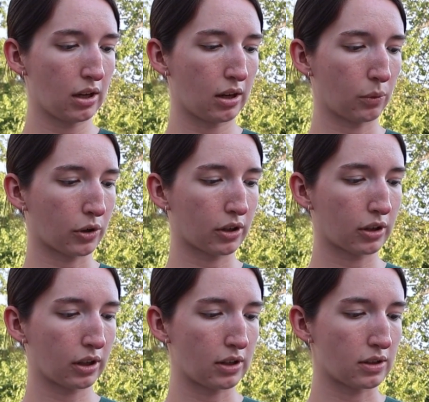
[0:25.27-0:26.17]
and work
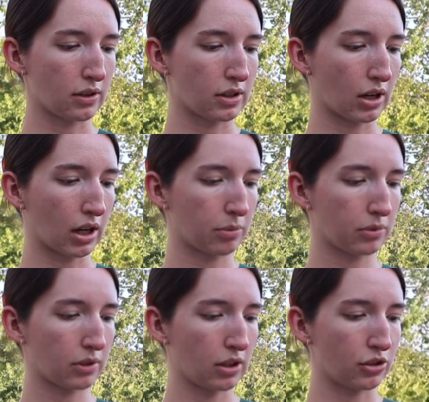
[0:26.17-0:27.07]
into the top
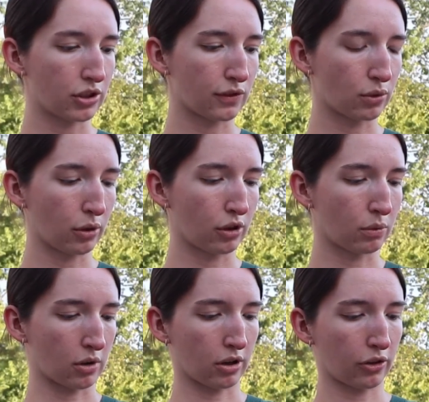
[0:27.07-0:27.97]
inch of soil
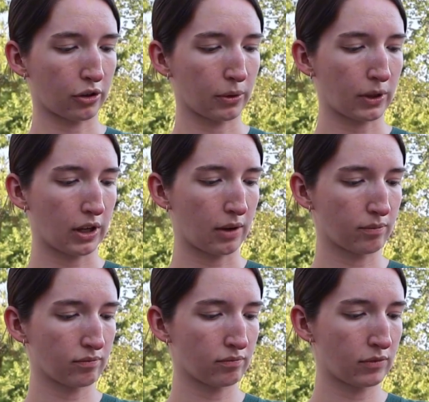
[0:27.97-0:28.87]
thoroughly.
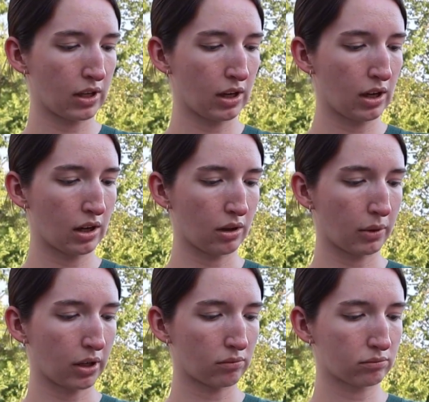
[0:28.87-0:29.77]
Oh
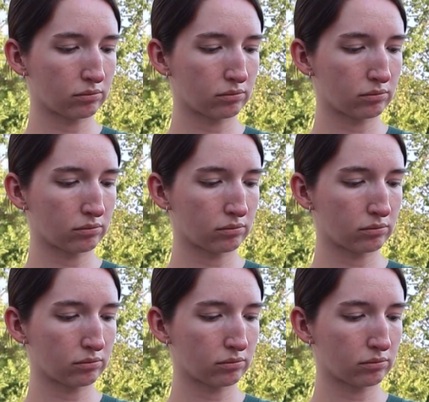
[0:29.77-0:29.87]
wait.